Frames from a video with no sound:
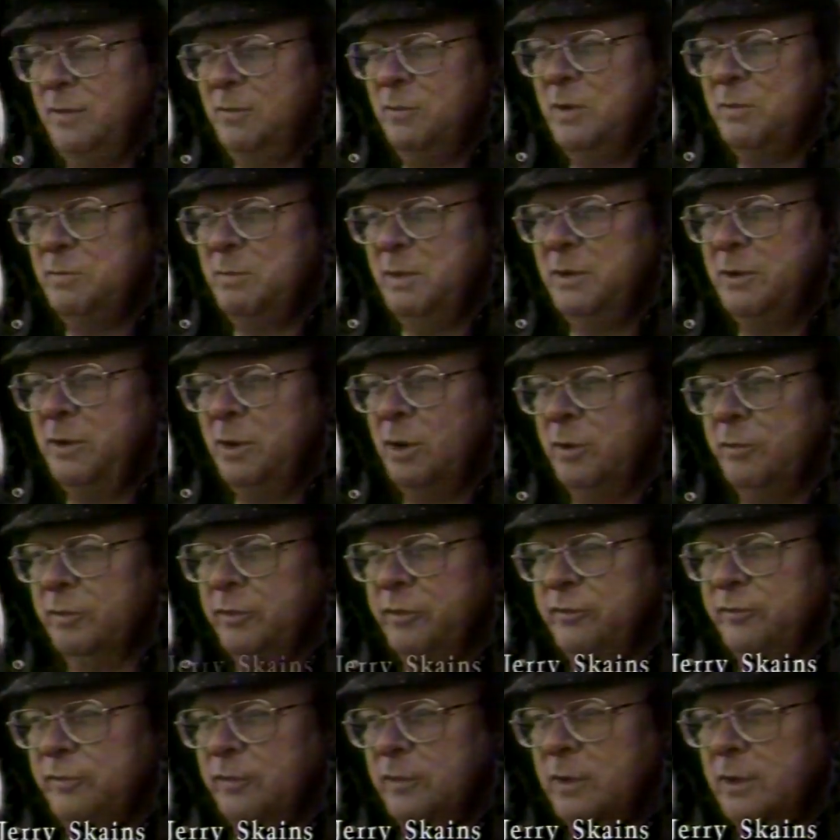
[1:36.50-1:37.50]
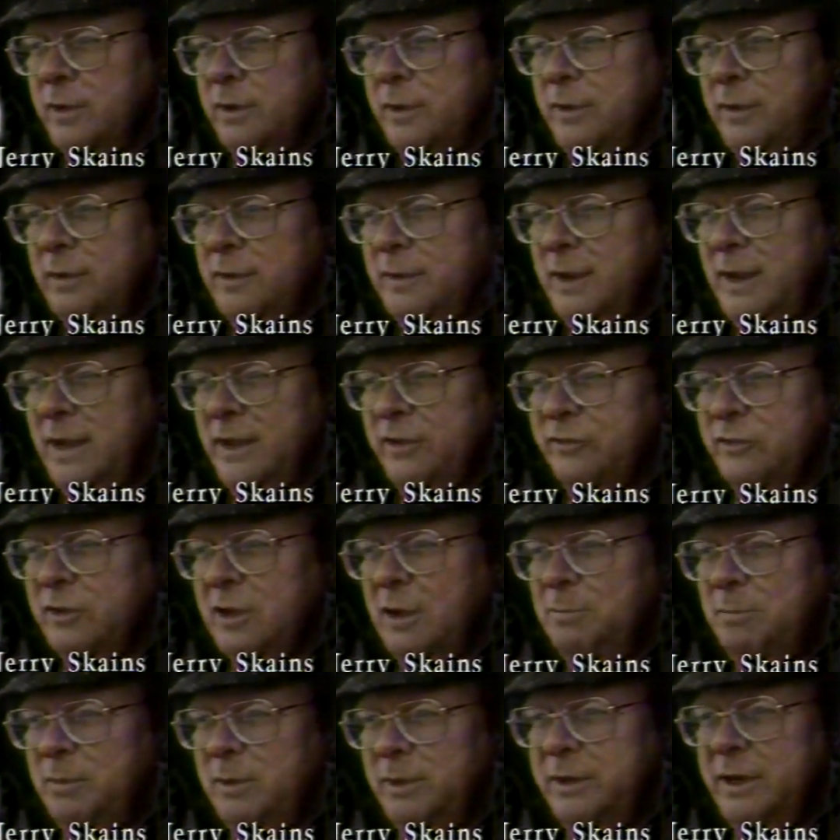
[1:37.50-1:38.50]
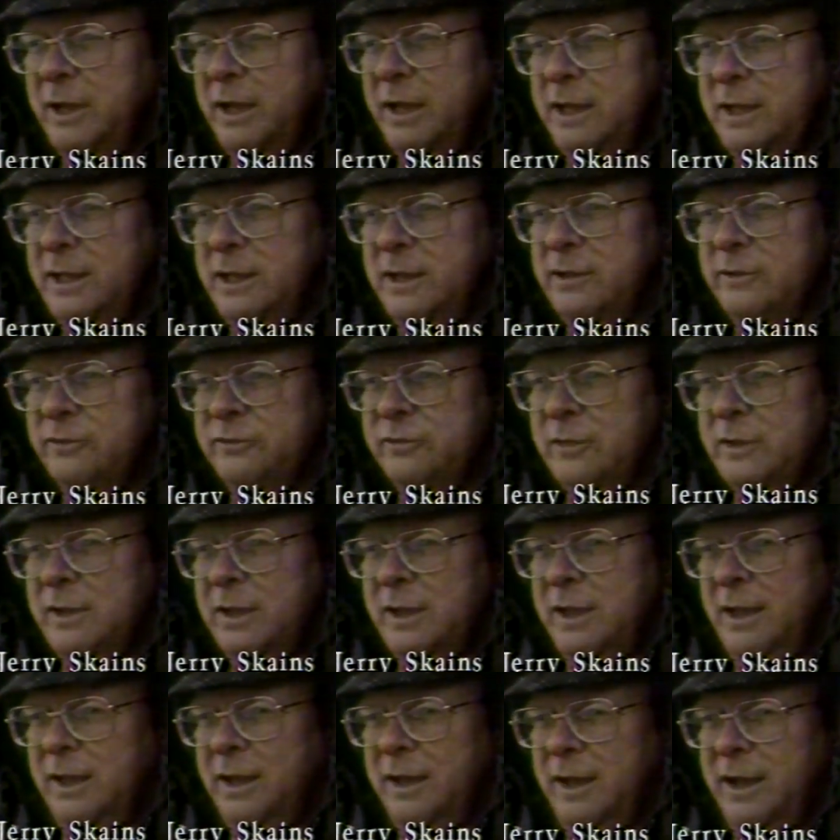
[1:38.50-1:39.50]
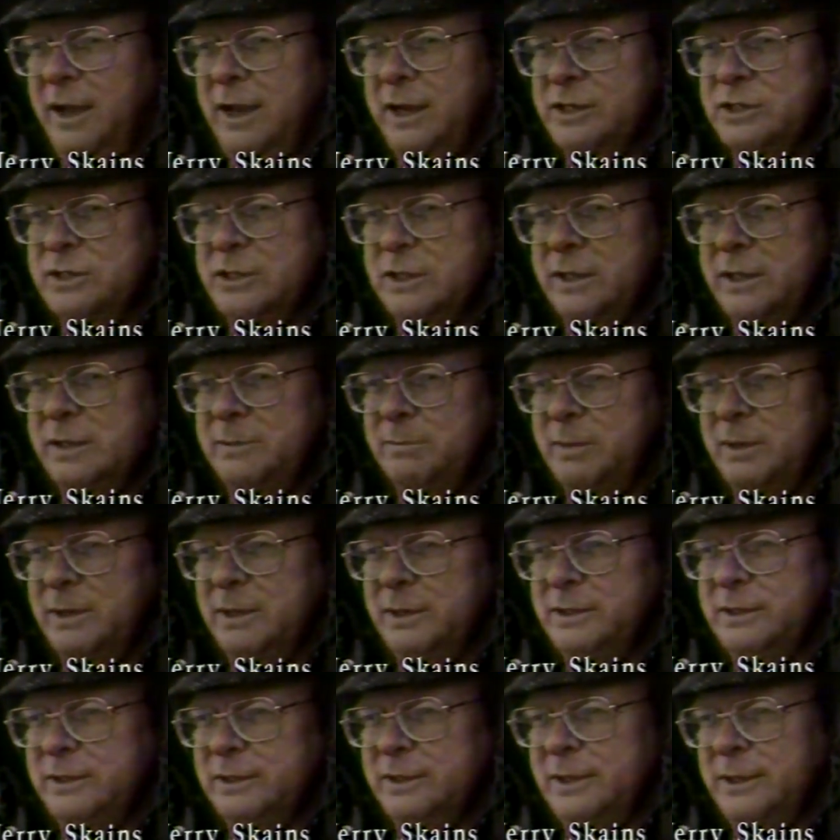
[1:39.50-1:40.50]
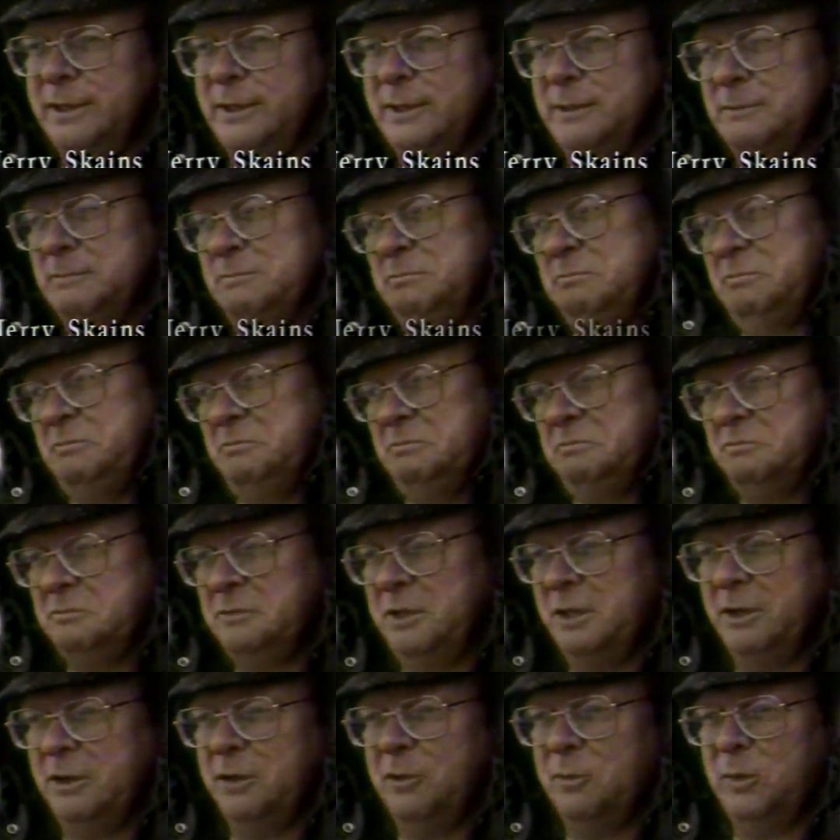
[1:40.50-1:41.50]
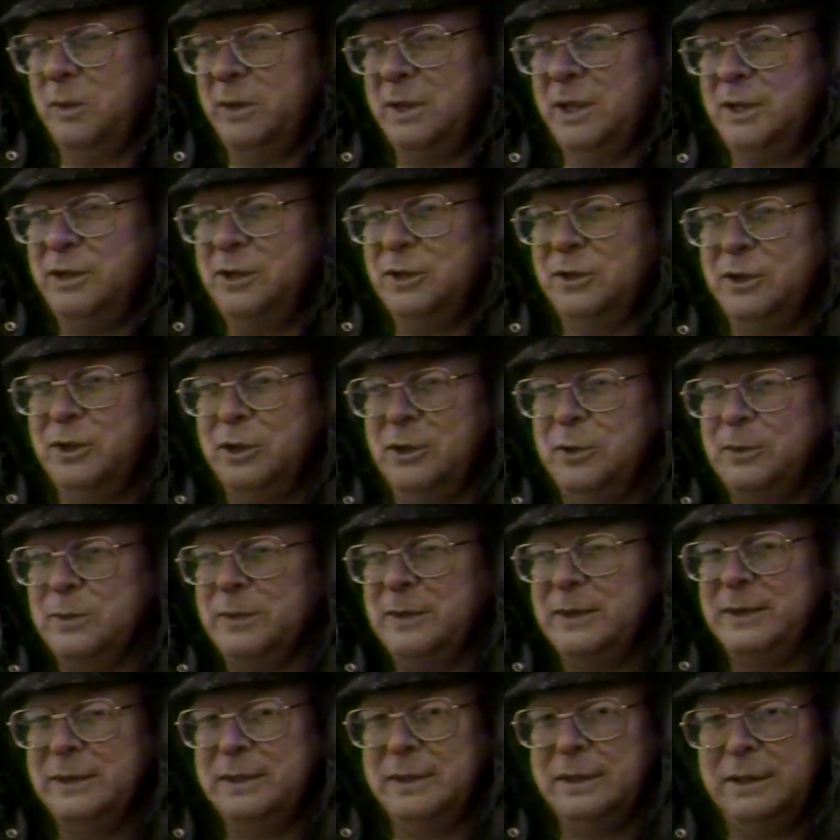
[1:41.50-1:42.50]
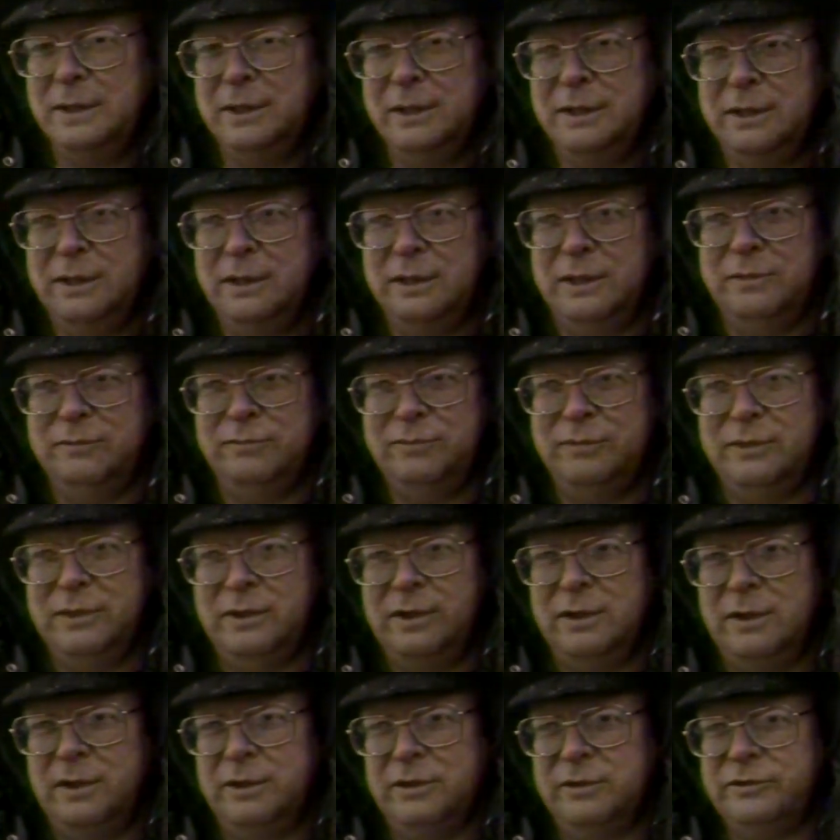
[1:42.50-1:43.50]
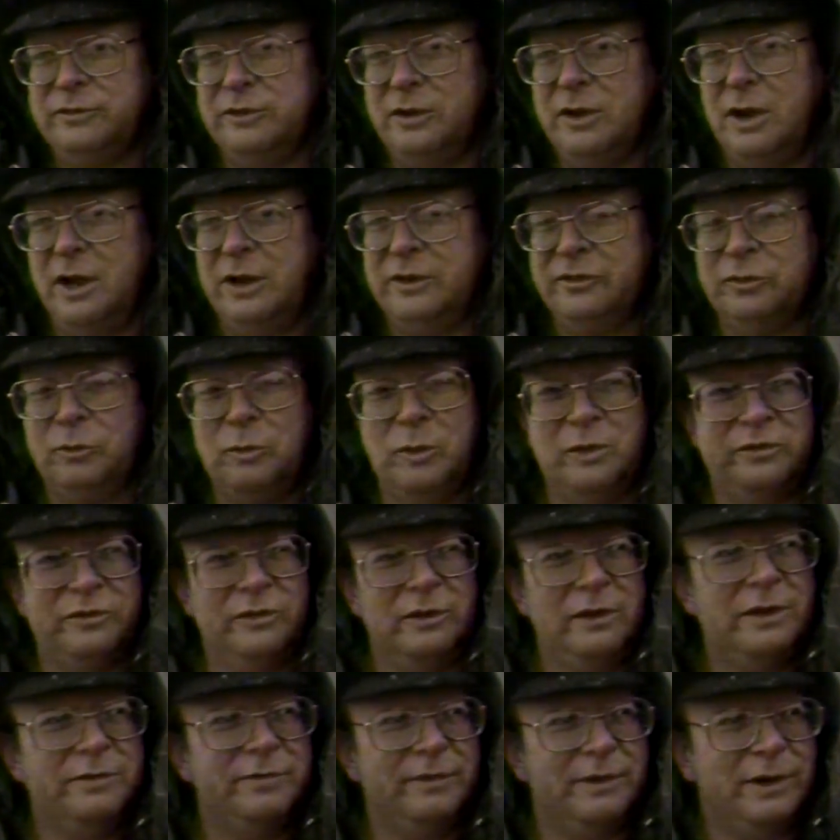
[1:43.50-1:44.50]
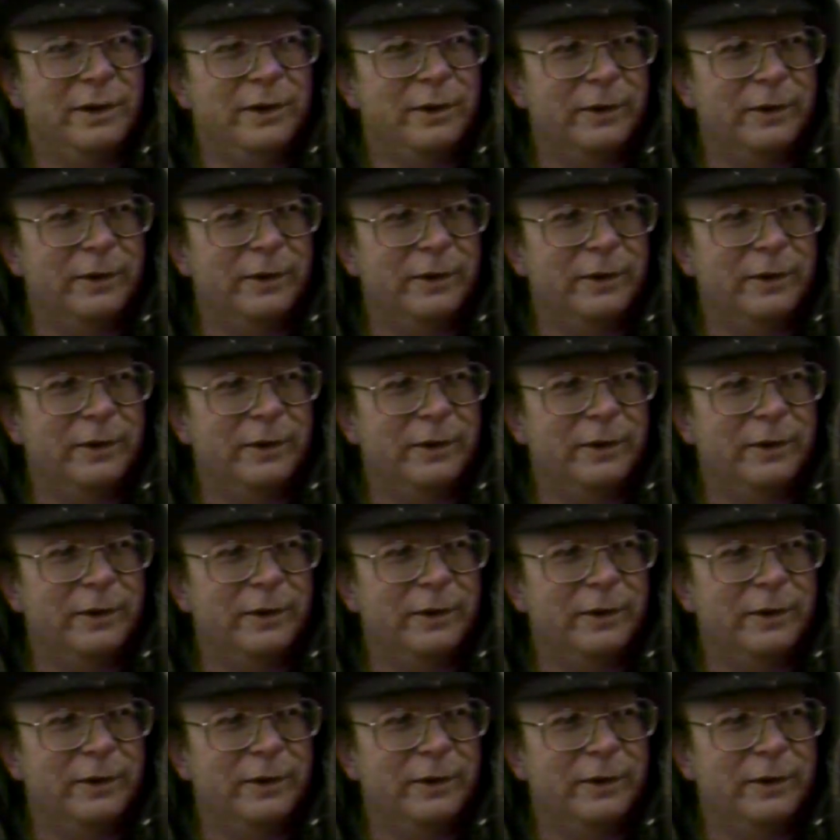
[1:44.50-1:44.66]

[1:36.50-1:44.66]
Uh, we've been nervous for the last couple of days, actually, but, uh, you know, what can you do? If the, it's a consequence of living